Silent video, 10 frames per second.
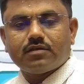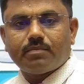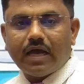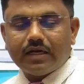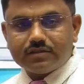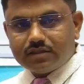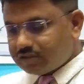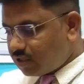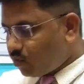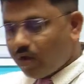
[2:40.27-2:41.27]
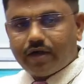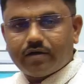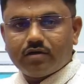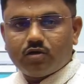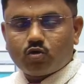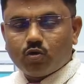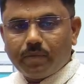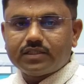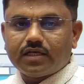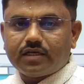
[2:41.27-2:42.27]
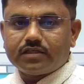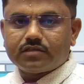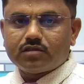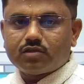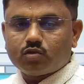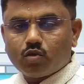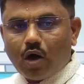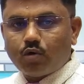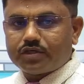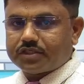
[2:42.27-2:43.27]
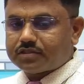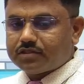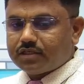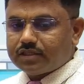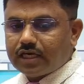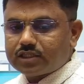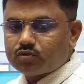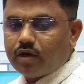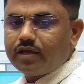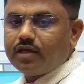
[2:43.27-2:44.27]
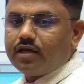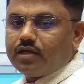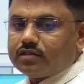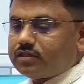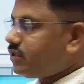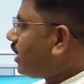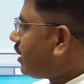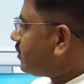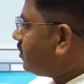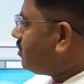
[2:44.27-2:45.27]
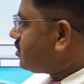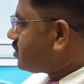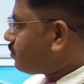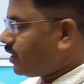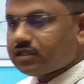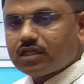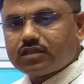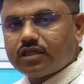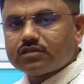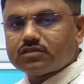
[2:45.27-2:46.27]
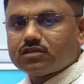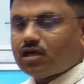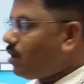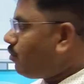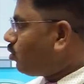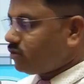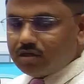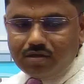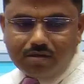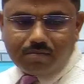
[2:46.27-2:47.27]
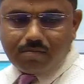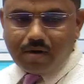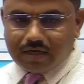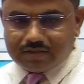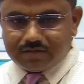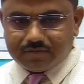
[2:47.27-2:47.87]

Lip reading: Balance is required to measure it, to count it. That's why these are the special things about the mass.